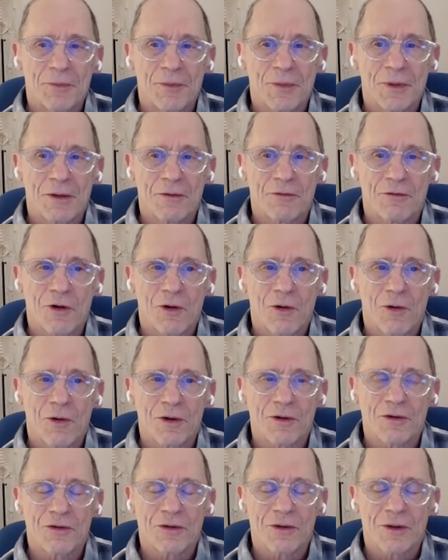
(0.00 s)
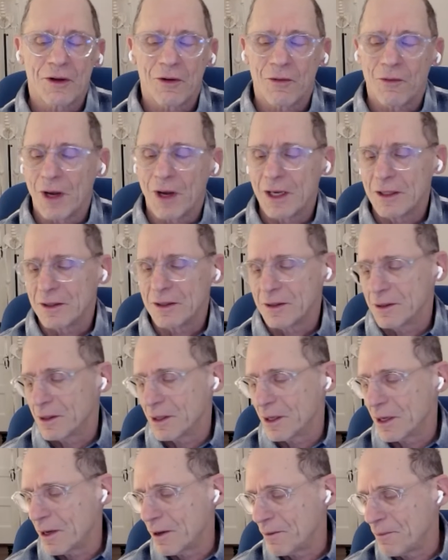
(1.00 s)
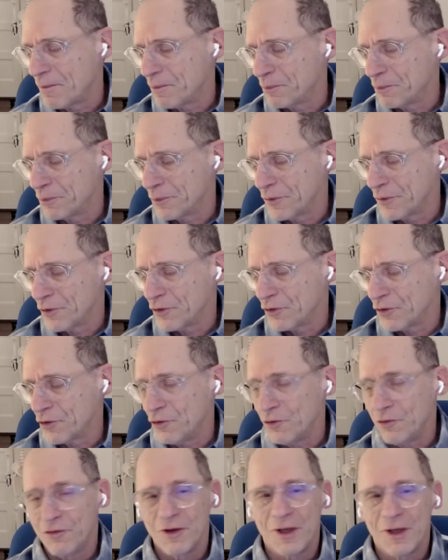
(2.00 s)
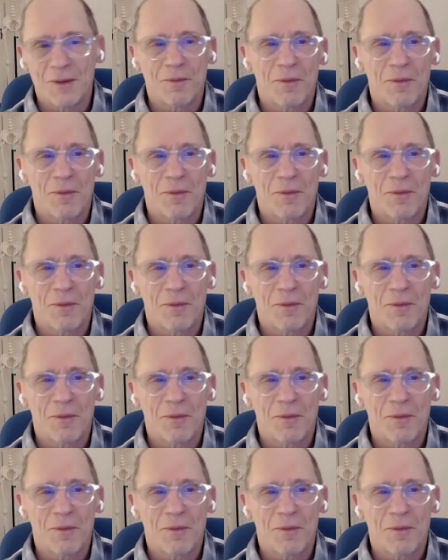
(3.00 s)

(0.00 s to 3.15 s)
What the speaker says: And of course, the great Sufi